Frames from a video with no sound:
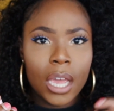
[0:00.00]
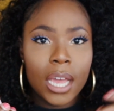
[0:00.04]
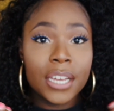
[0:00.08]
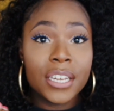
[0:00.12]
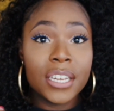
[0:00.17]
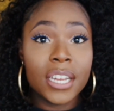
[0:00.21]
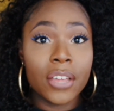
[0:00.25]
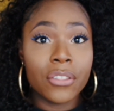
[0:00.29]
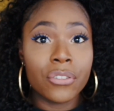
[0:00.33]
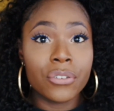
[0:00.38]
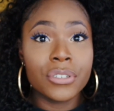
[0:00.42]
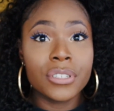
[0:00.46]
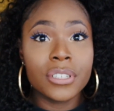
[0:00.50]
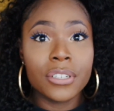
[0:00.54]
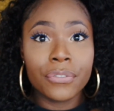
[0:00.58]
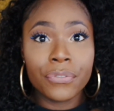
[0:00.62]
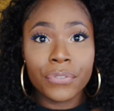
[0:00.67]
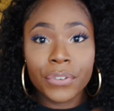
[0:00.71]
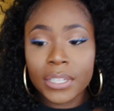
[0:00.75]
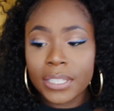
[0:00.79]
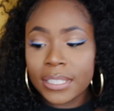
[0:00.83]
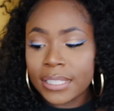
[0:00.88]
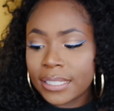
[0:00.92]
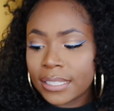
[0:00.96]
another
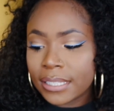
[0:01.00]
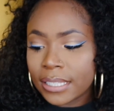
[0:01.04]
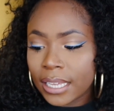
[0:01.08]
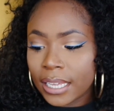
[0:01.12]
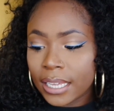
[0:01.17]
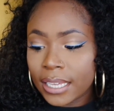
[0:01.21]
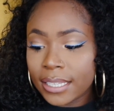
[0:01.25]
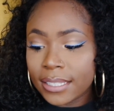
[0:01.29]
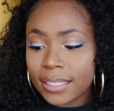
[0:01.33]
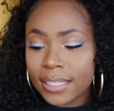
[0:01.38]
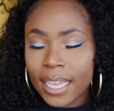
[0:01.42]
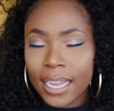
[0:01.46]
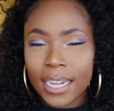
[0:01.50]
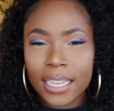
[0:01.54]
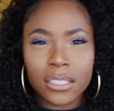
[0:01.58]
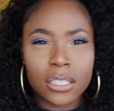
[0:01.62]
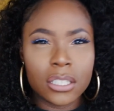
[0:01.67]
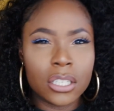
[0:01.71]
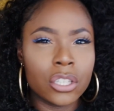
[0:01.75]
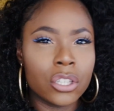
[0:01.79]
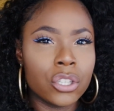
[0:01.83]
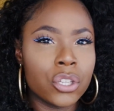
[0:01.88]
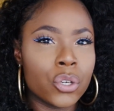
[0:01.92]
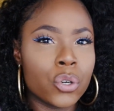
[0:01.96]
difference is that
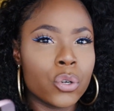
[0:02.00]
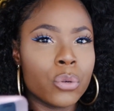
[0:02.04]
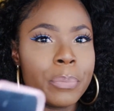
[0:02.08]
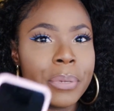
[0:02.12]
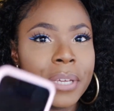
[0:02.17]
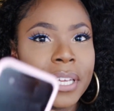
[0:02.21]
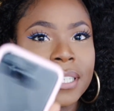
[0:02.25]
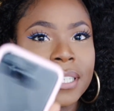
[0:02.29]
it's a little